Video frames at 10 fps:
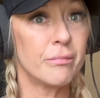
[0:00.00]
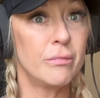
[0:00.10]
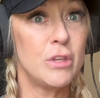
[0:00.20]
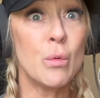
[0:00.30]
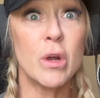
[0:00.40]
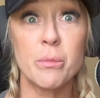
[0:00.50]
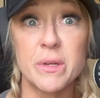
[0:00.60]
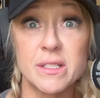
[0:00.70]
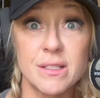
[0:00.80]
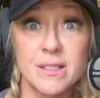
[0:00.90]
You want your
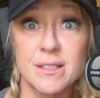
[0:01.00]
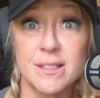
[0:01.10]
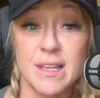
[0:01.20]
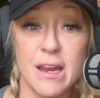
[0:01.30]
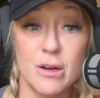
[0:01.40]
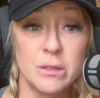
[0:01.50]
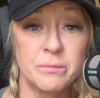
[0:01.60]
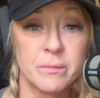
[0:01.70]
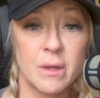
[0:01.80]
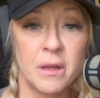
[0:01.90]
business to
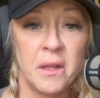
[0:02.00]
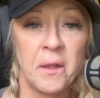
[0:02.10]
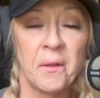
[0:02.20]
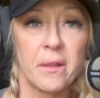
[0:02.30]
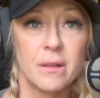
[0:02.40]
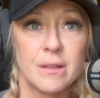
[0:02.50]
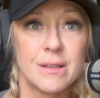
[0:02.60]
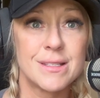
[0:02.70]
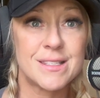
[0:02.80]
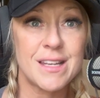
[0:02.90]
scale?
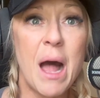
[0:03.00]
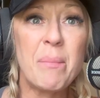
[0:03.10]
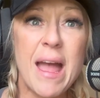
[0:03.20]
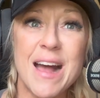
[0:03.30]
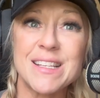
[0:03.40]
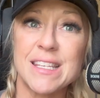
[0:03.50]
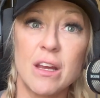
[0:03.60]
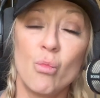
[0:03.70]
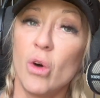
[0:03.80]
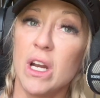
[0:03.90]
Stop
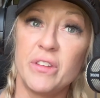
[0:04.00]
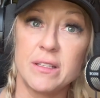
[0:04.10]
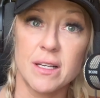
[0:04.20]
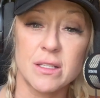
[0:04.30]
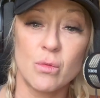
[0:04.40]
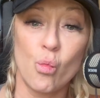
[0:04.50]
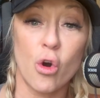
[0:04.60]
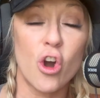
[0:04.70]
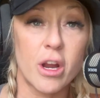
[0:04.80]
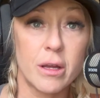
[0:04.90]
asking, what if it doesn't
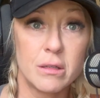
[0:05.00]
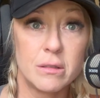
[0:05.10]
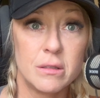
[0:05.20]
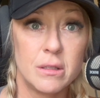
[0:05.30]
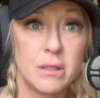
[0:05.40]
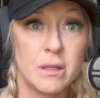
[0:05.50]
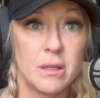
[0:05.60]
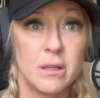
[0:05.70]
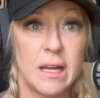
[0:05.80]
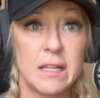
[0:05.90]
work?
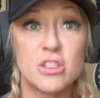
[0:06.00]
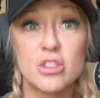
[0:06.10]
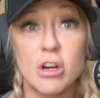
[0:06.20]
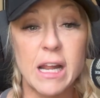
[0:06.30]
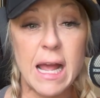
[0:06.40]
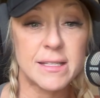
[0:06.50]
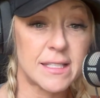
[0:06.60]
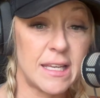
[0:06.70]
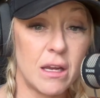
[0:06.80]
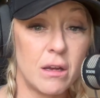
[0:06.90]
And start
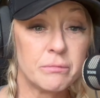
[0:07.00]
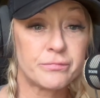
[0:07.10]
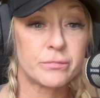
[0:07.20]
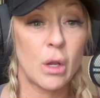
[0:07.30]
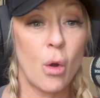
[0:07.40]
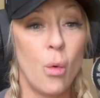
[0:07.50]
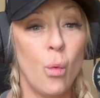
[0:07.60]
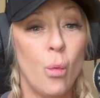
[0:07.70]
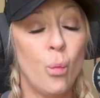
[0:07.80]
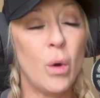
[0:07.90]
asking,
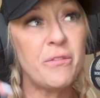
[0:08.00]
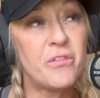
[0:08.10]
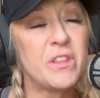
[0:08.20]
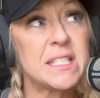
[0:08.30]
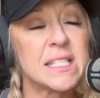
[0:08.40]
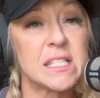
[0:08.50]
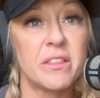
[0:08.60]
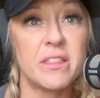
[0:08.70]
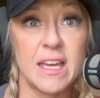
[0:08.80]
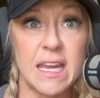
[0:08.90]
what if this is the
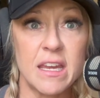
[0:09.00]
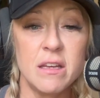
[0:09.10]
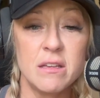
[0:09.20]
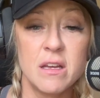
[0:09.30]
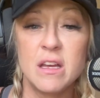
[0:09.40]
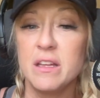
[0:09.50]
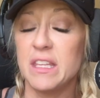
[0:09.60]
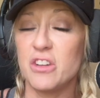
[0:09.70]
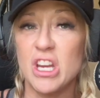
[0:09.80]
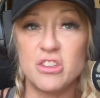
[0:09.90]
thing
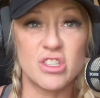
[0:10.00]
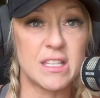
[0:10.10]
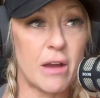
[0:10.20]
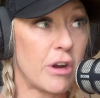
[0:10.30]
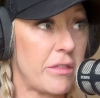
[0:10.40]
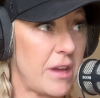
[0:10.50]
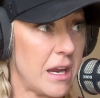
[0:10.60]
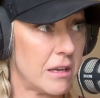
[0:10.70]
that changes everything?